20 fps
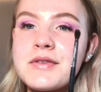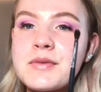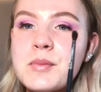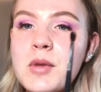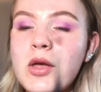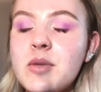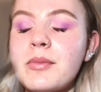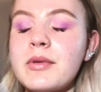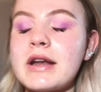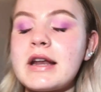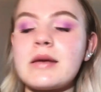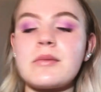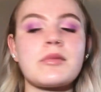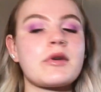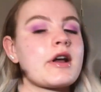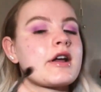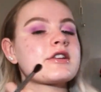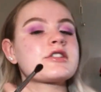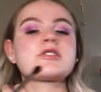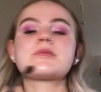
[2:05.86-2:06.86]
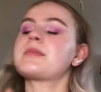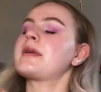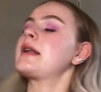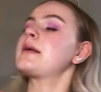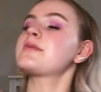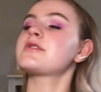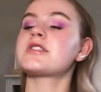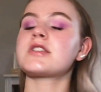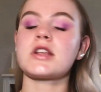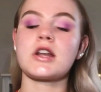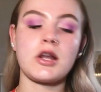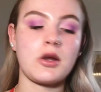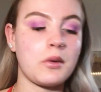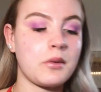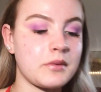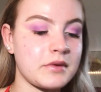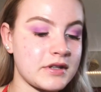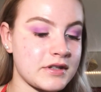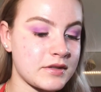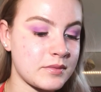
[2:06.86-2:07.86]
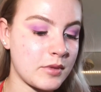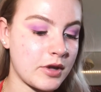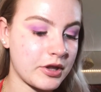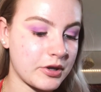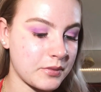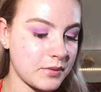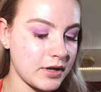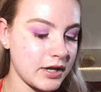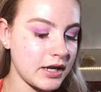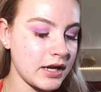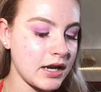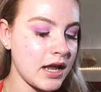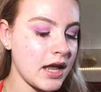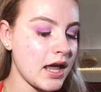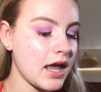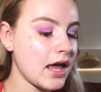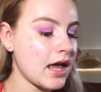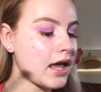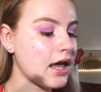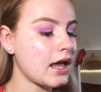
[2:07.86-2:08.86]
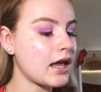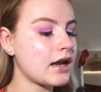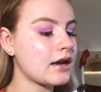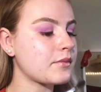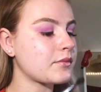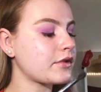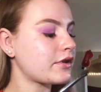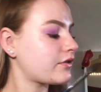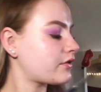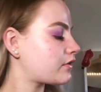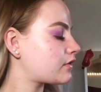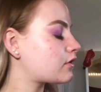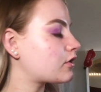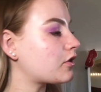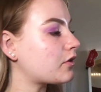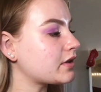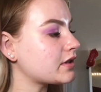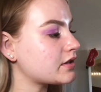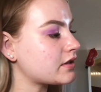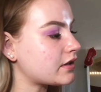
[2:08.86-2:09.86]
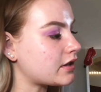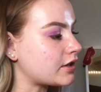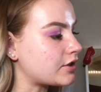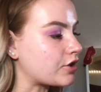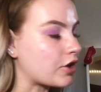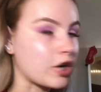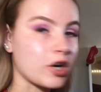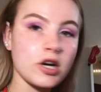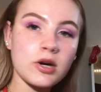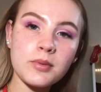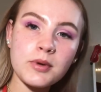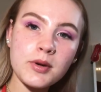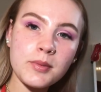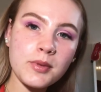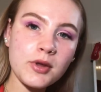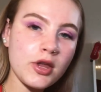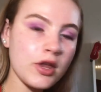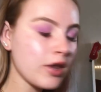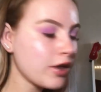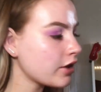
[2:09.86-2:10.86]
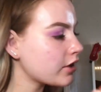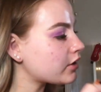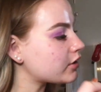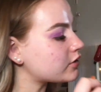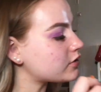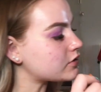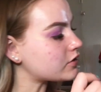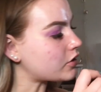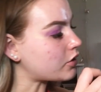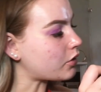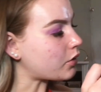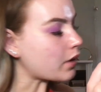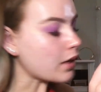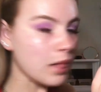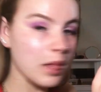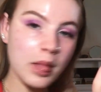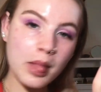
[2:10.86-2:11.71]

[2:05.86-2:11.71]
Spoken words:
small blending brush, but I'm just going to go in with a smaller one, and I'm going to go into the darker purple, so